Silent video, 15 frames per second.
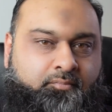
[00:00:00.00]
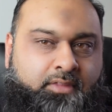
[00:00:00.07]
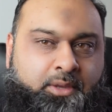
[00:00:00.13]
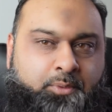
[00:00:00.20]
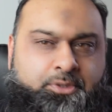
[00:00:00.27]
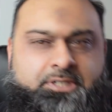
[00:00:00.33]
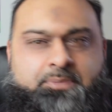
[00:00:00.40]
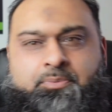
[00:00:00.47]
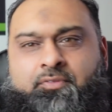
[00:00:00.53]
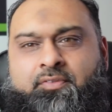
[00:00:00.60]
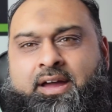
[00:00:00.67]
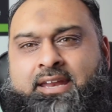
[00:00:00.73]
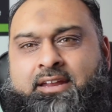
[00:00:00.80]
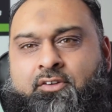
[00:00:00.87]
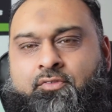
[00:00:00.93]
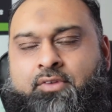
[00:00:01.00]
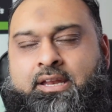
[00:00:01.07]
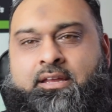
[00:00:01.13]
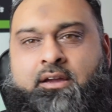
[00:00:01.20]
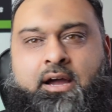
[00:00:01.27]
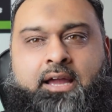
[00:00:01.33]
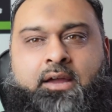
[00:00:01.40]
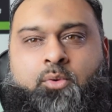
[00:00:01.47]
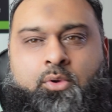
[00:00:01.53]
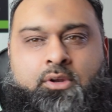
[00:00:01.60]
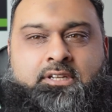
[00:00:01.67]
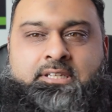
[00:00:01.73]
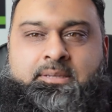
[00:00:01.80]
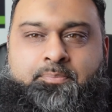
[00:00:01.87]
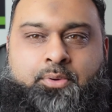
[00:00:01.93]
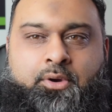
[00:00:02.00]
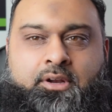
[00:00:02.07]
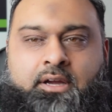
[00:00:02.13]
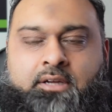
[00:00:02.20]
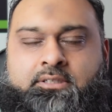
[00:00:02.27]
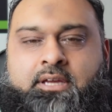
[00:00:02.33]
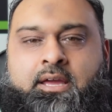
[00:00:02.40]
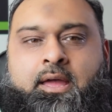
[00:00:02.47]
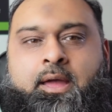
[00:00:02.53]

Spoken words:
which is providing a really high quality product,